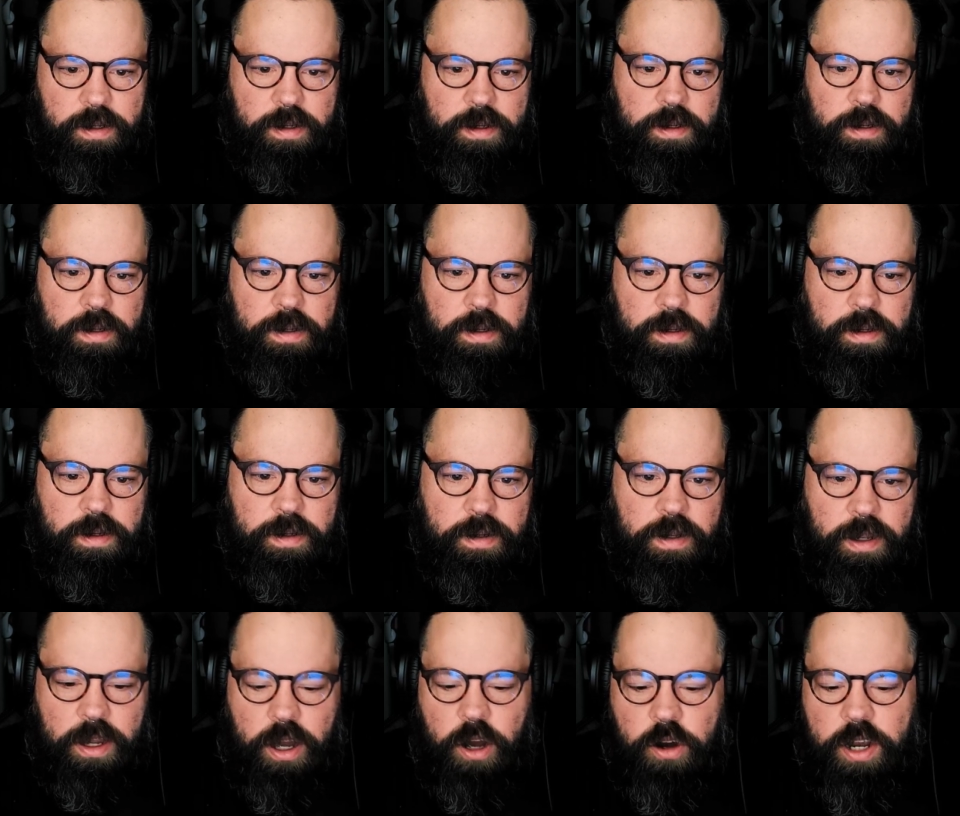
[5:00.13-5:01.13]
uh.
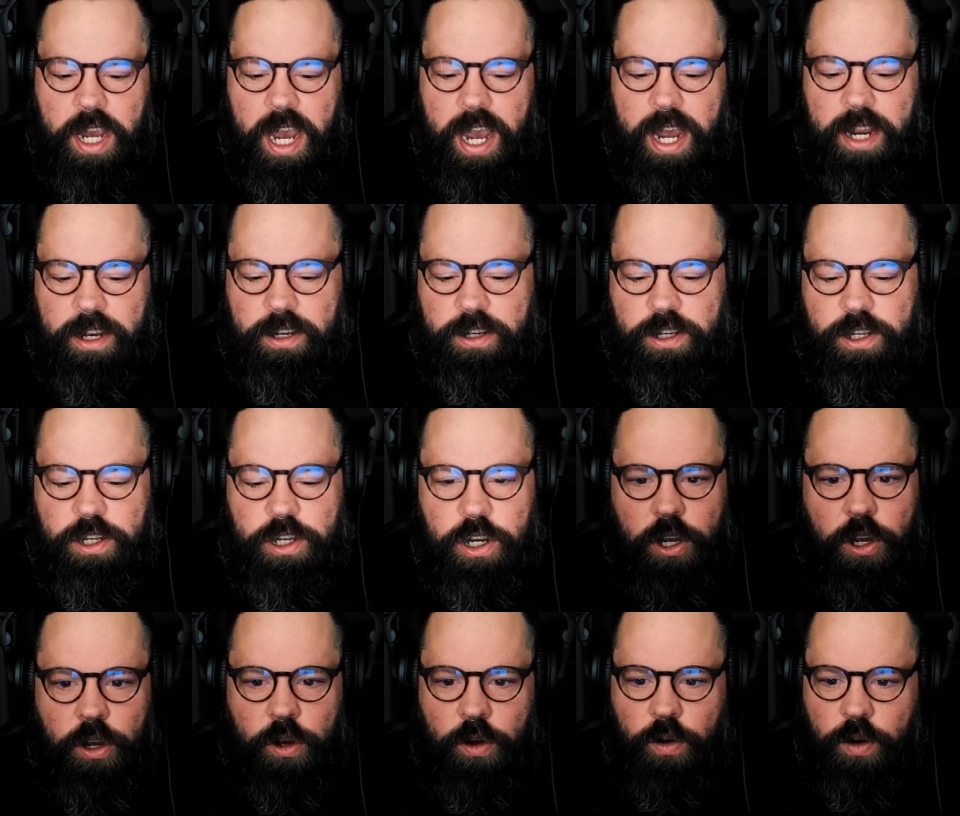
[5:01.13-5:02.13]
Okay,
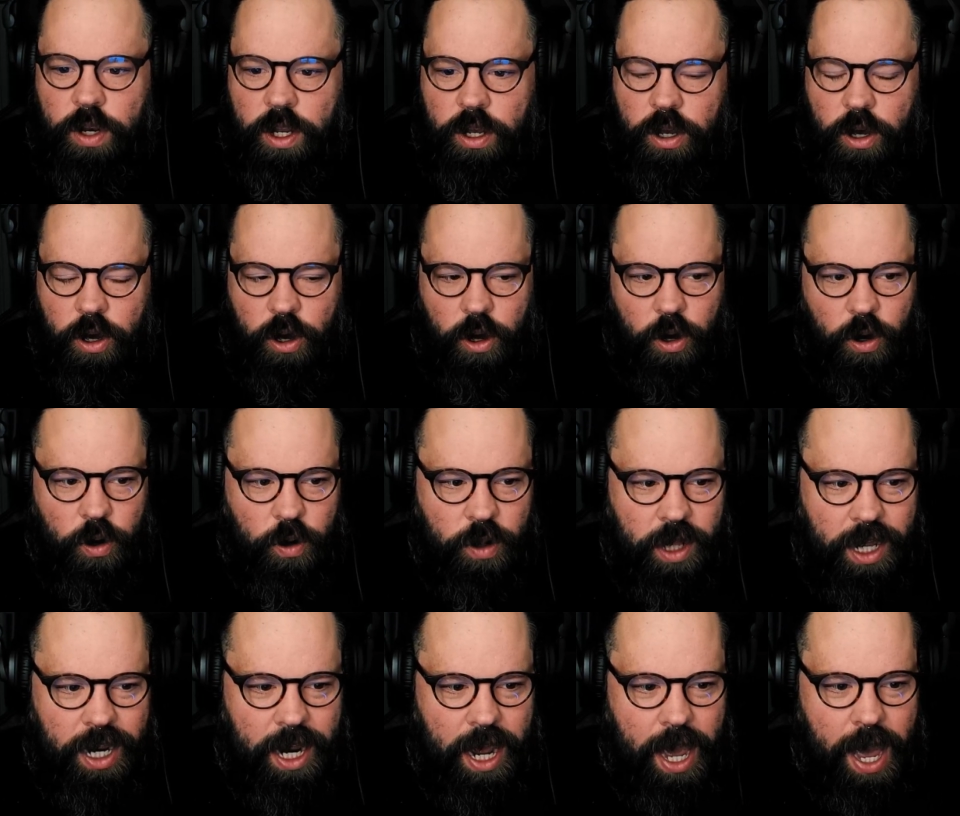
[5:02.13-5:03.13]
dude,
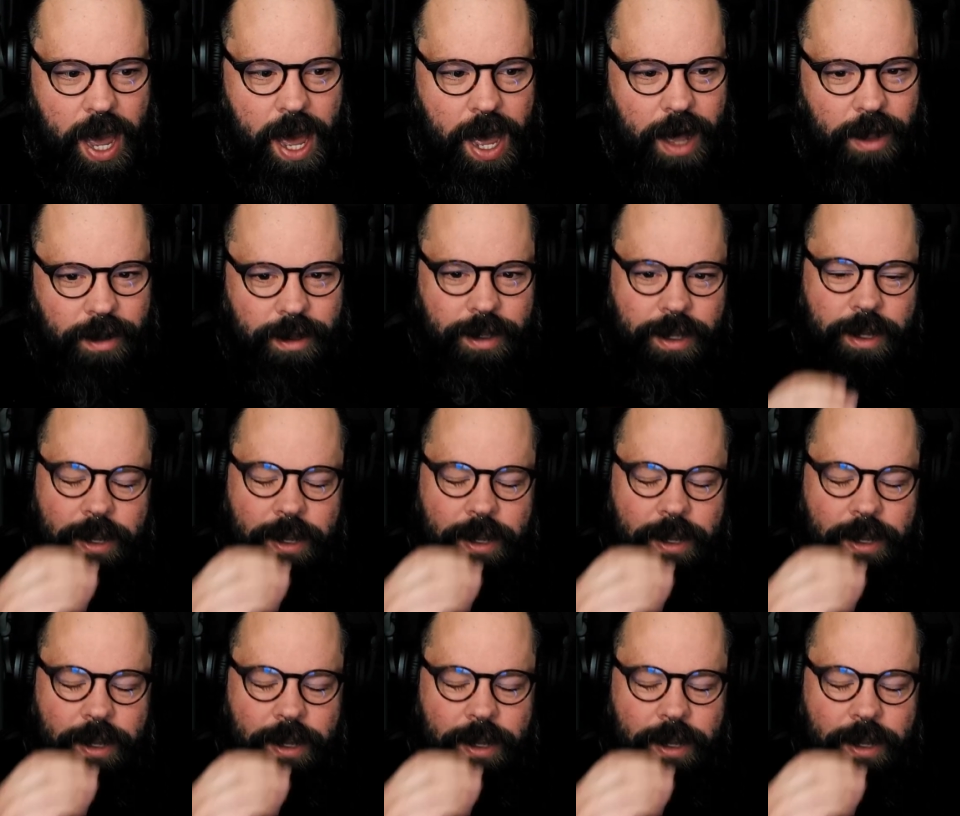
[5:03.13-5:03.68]
holy hell.